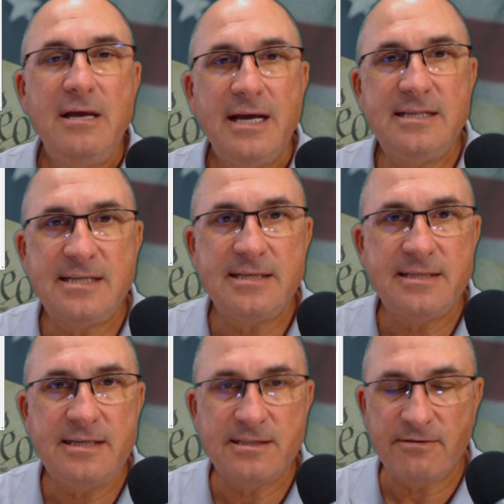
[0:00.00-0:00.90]
And
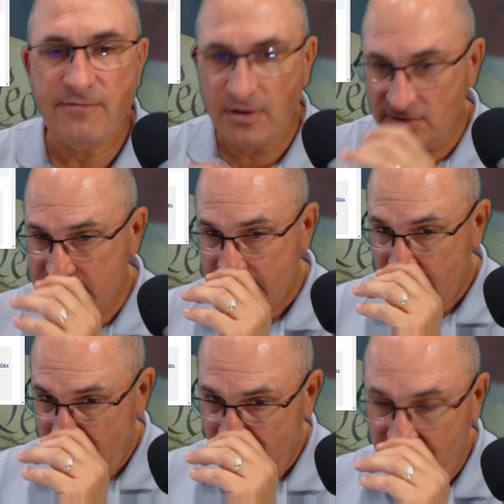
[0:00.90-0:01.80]
since these are votes,
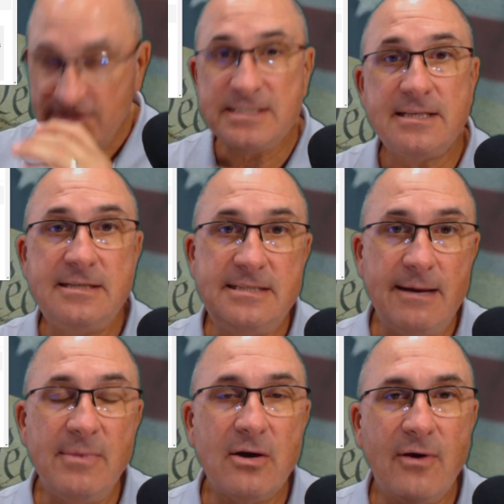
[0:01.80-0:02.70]
if it's the
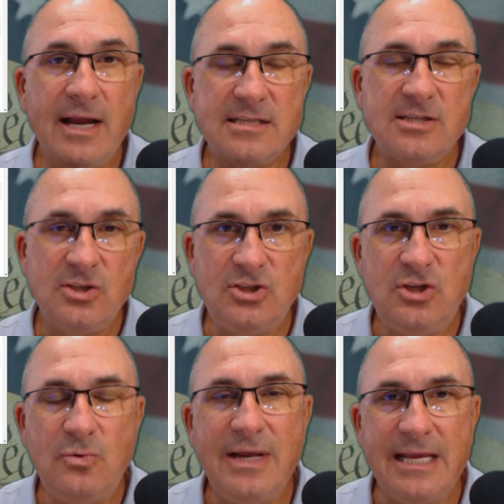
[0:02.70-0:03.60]
Democrats
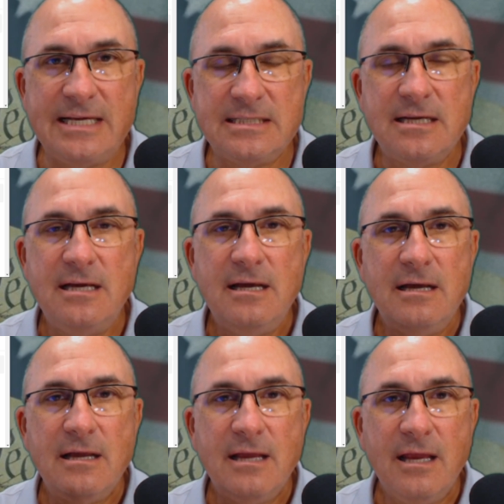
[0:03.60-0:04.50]
doing it,
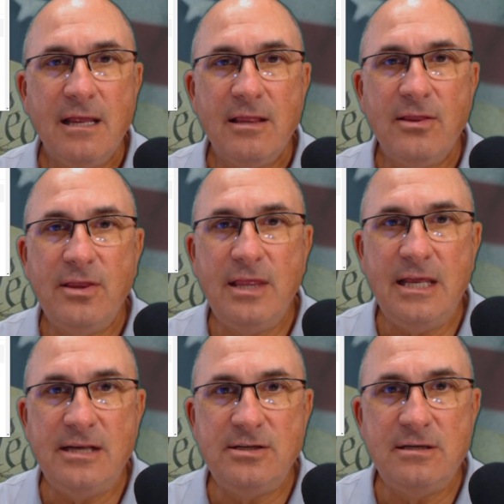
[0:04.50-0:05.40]

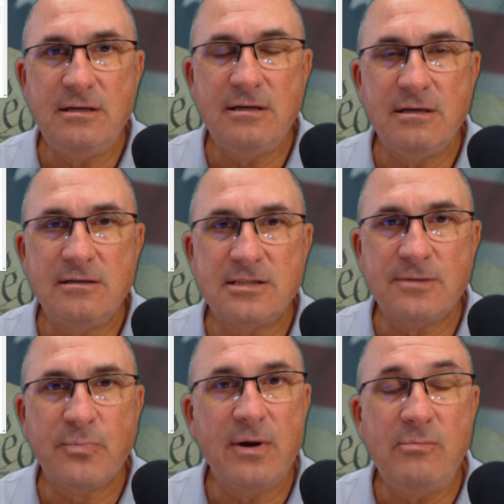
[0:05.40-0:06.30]
the
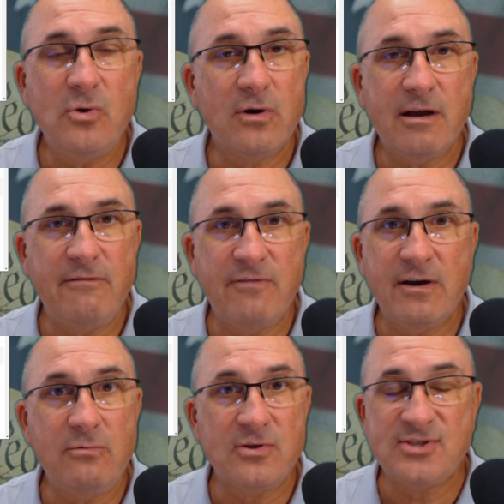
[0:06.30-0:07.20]
Supreme Court can
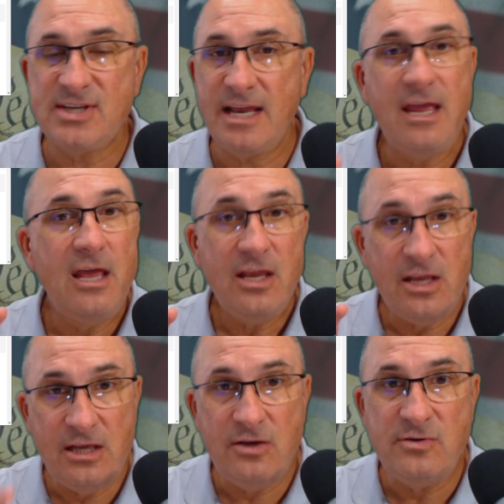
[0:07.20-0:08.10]
very well say,
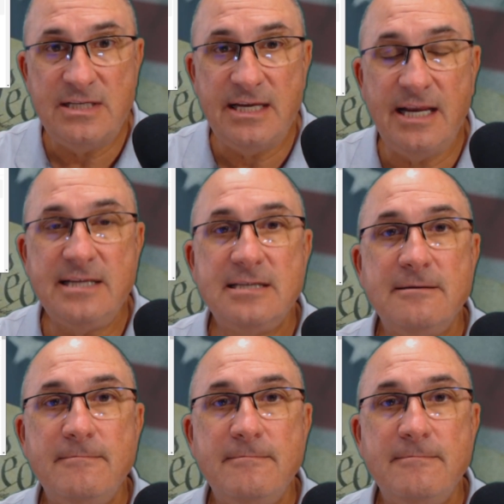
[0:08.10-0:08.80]
you did it,